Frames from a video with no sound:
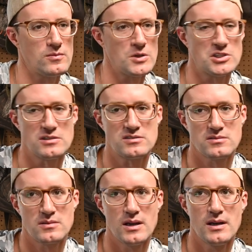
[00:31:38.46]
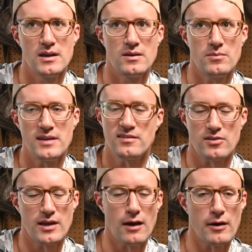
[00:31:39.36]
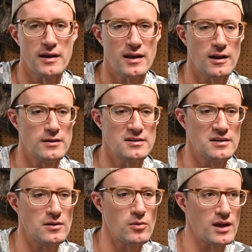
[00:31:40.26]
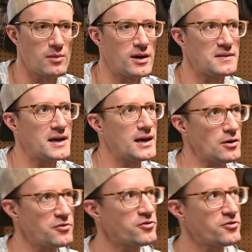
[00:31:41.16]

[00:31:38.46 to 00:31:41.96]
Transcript: which is basically how I inherited it when I bought the house.